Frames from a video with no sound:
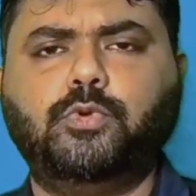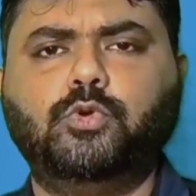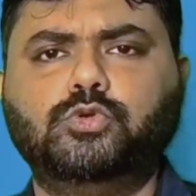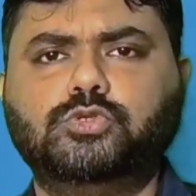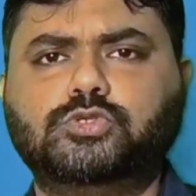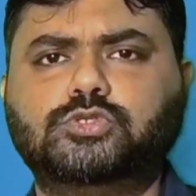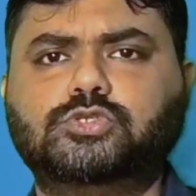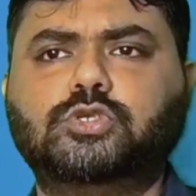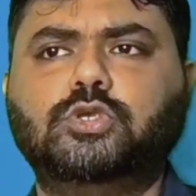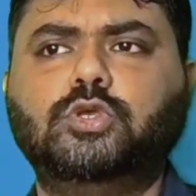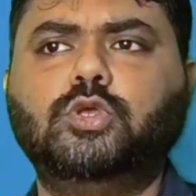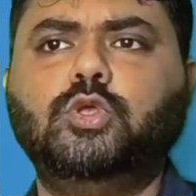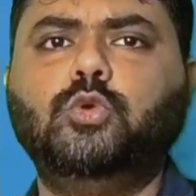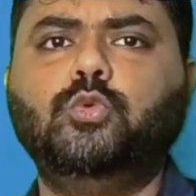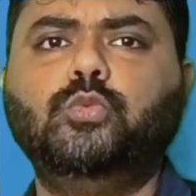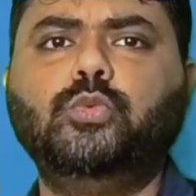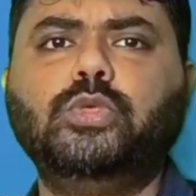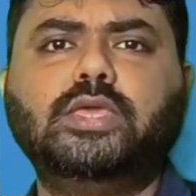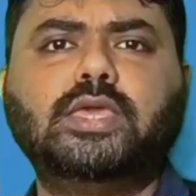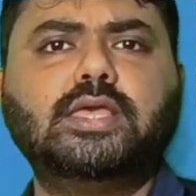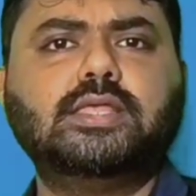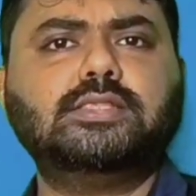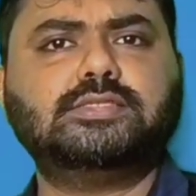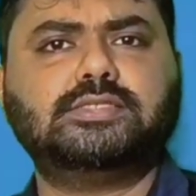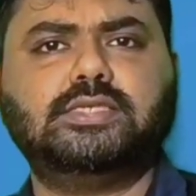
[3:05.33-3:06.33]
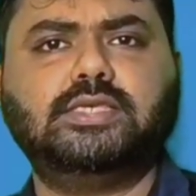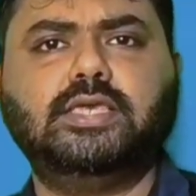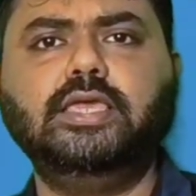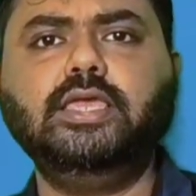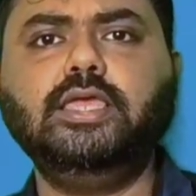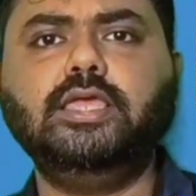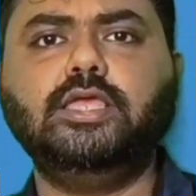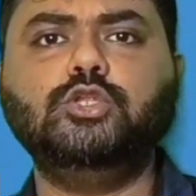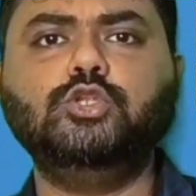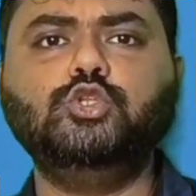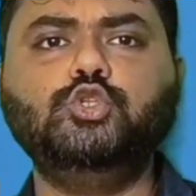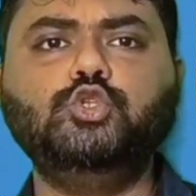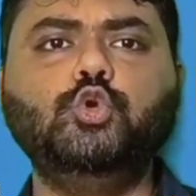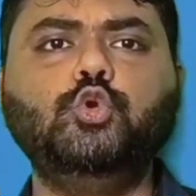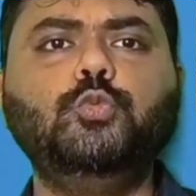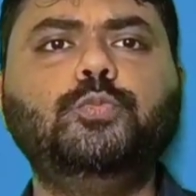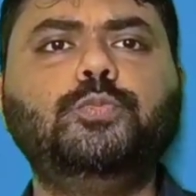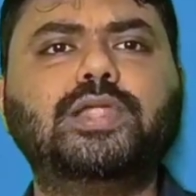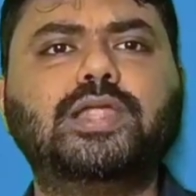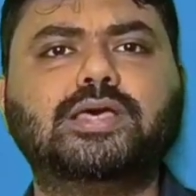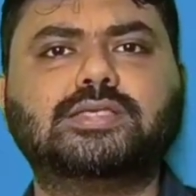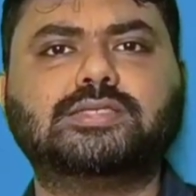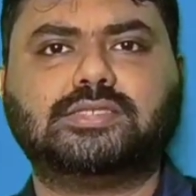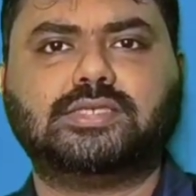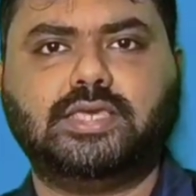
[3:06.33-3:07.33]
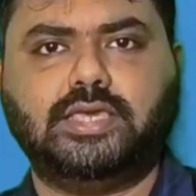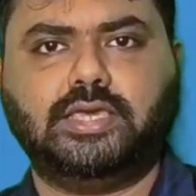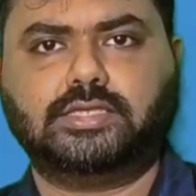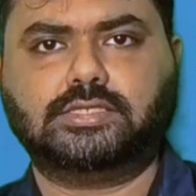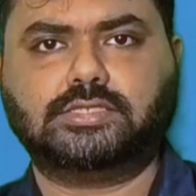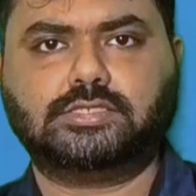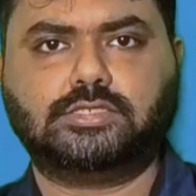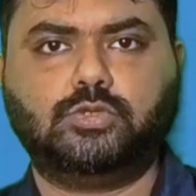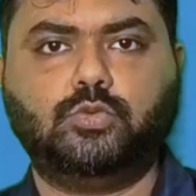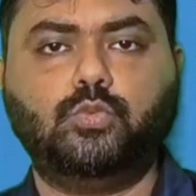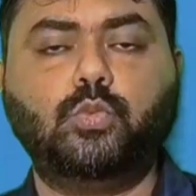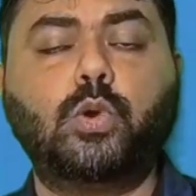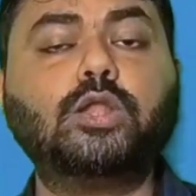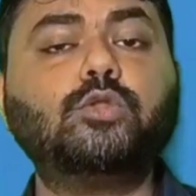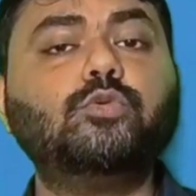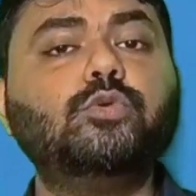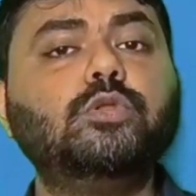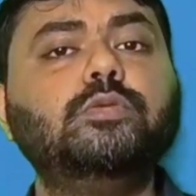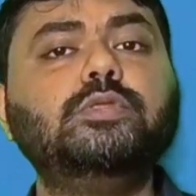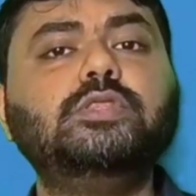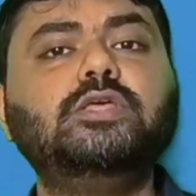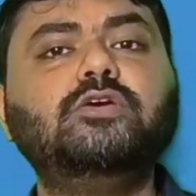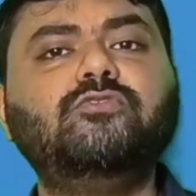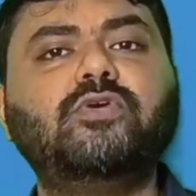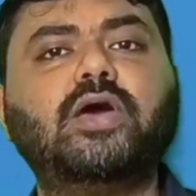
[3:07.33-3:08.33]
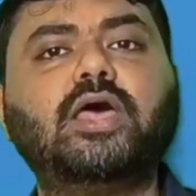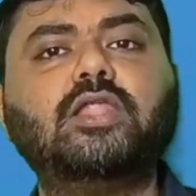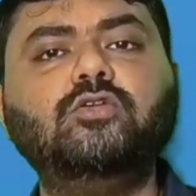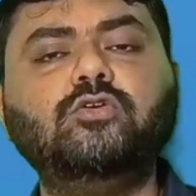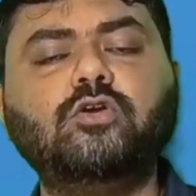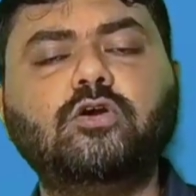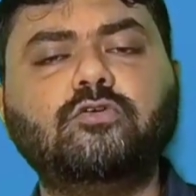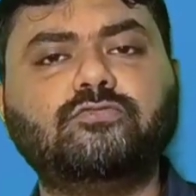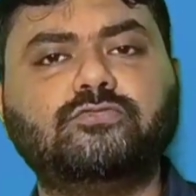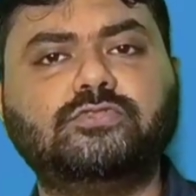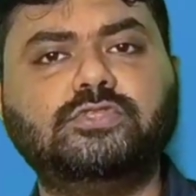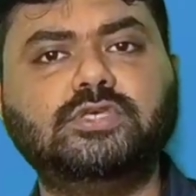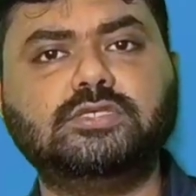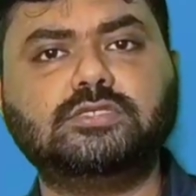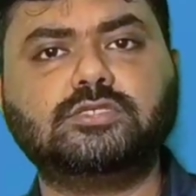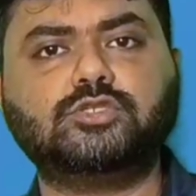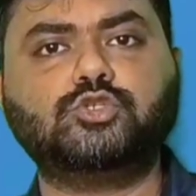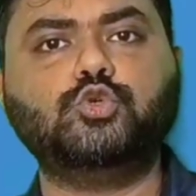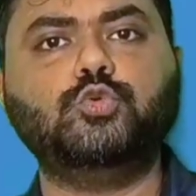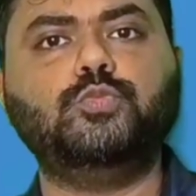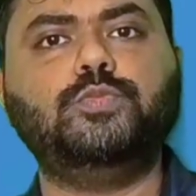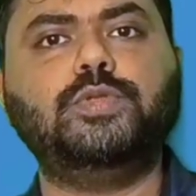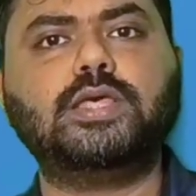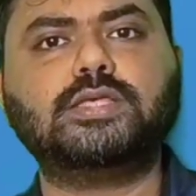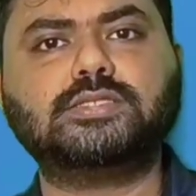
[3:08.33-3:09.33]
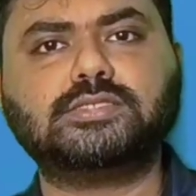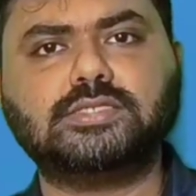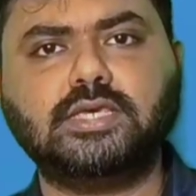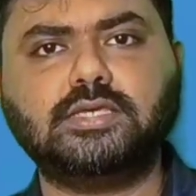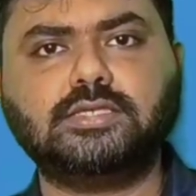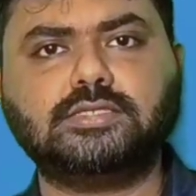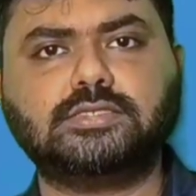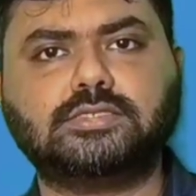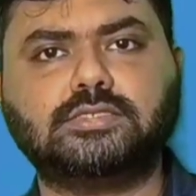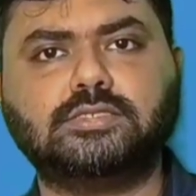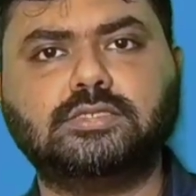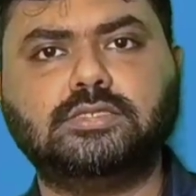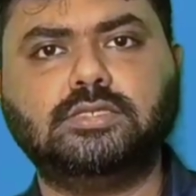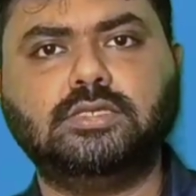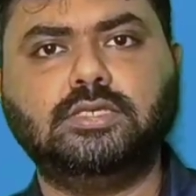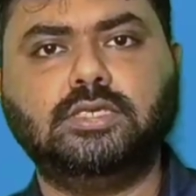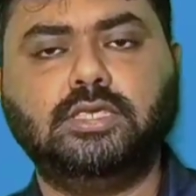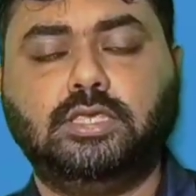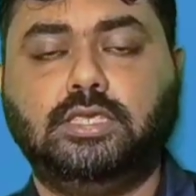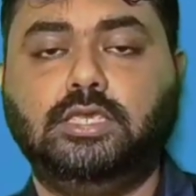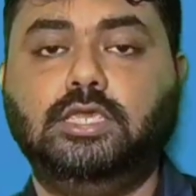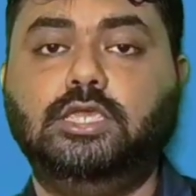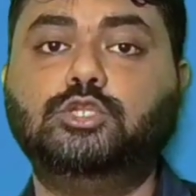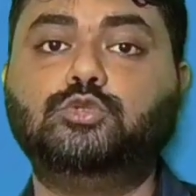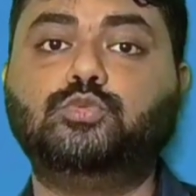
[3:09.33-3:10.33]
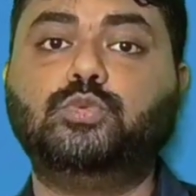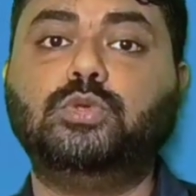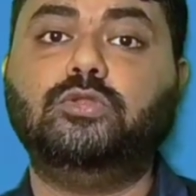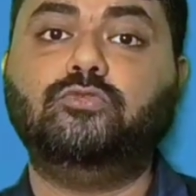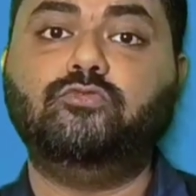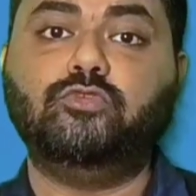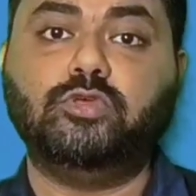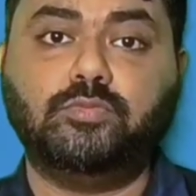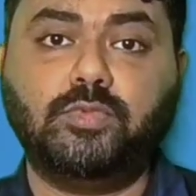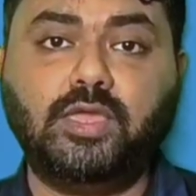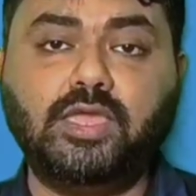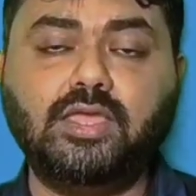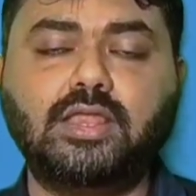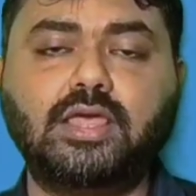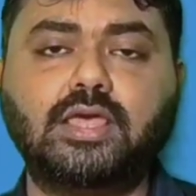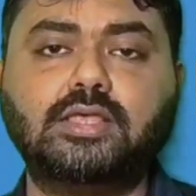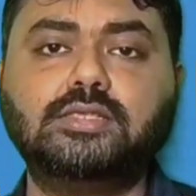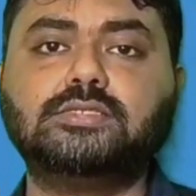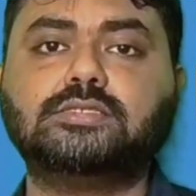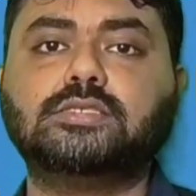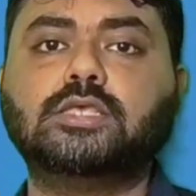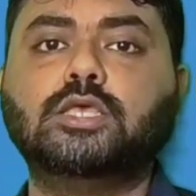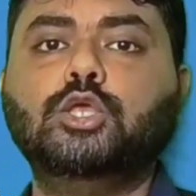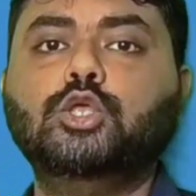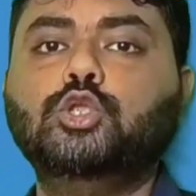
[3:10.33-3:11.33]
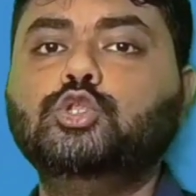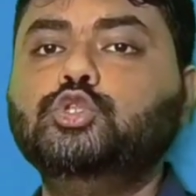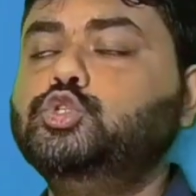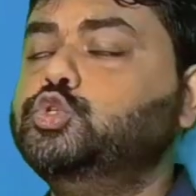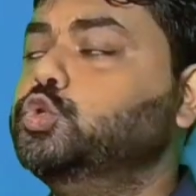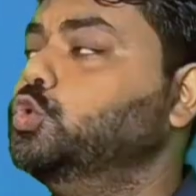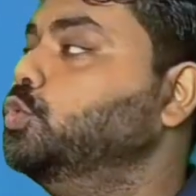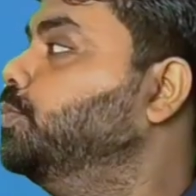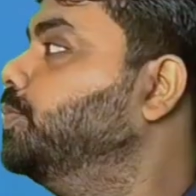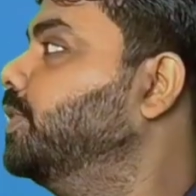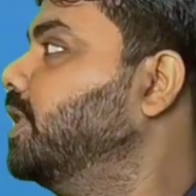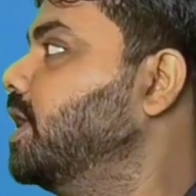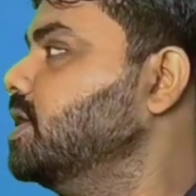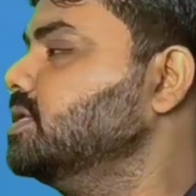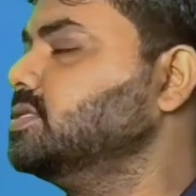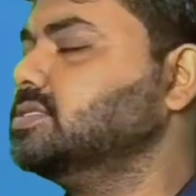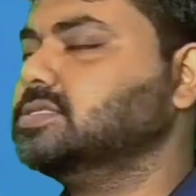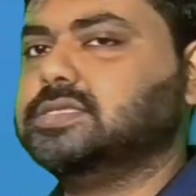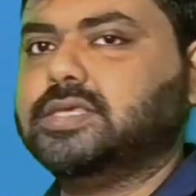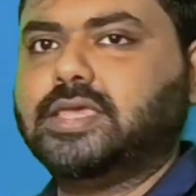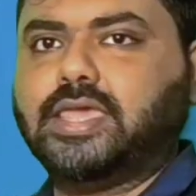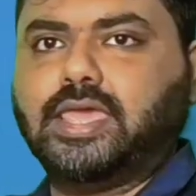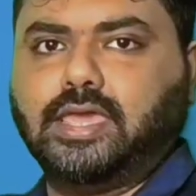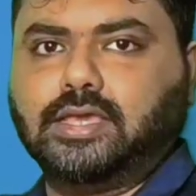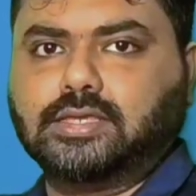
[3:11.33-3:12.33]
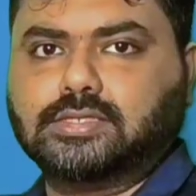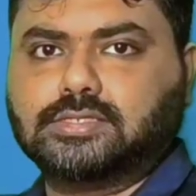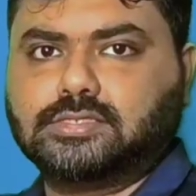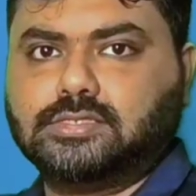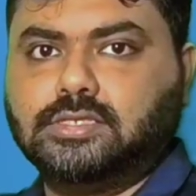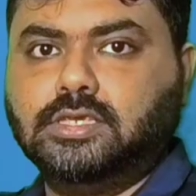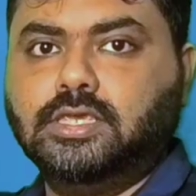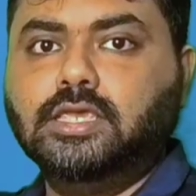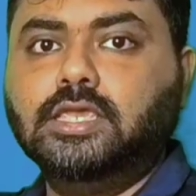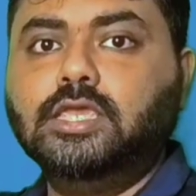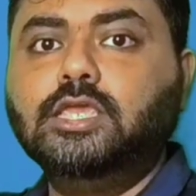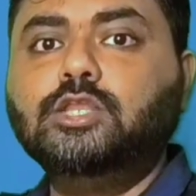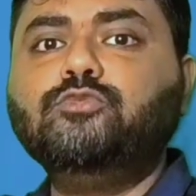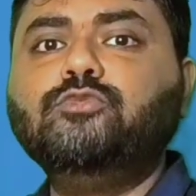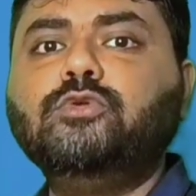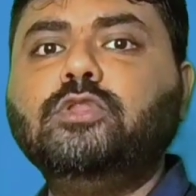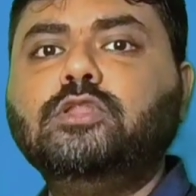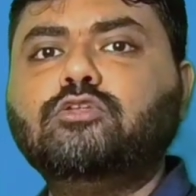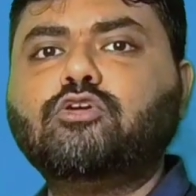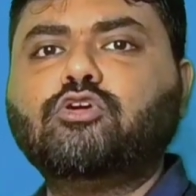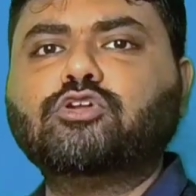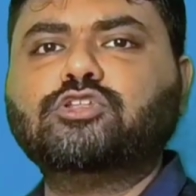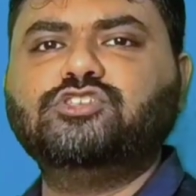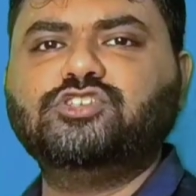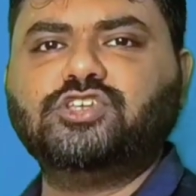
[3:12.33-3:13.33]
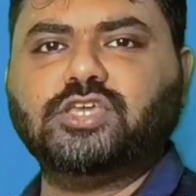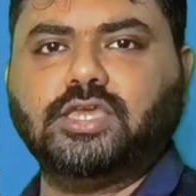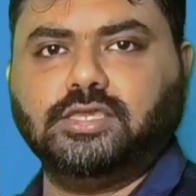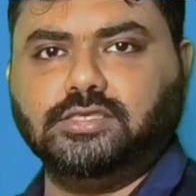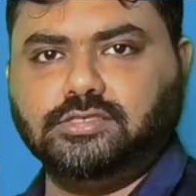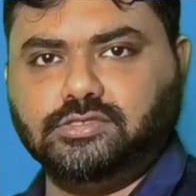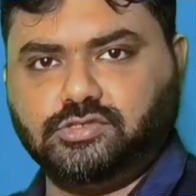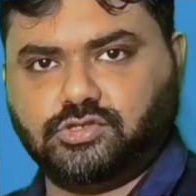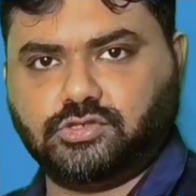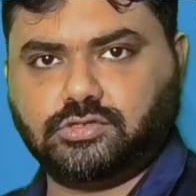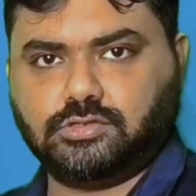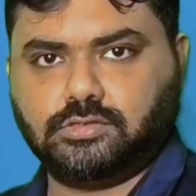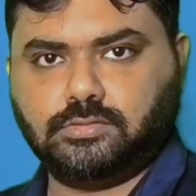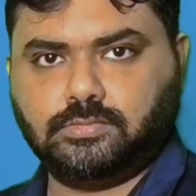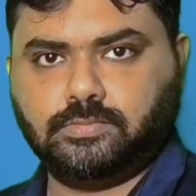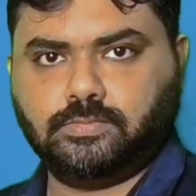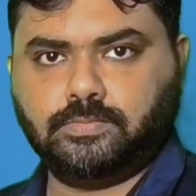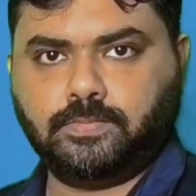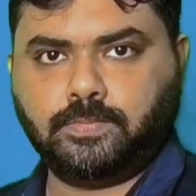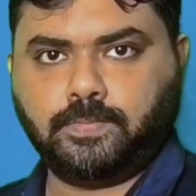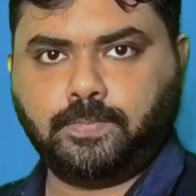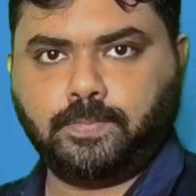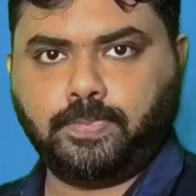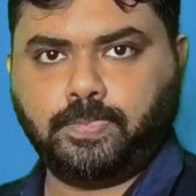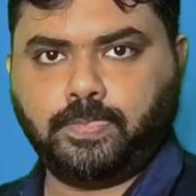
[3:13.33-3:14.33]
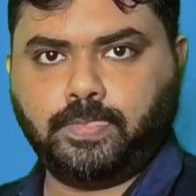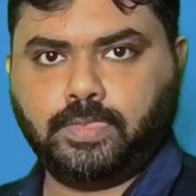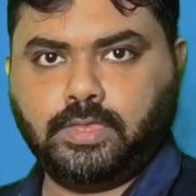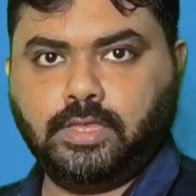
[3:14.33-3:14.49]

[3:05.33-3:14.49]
Suppose, we can say 2 plus x. What will be the value of this 2 plus x? It will remain as 2 plus x. It will not change.